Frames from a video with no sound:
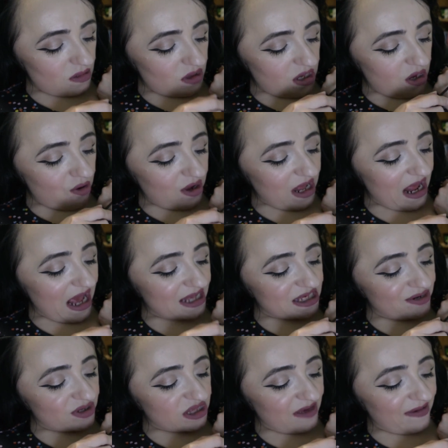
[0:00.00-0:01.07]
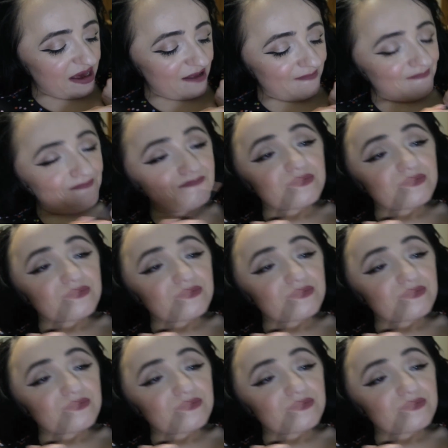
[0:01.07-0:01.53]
Yeah, okay, I see what they mean.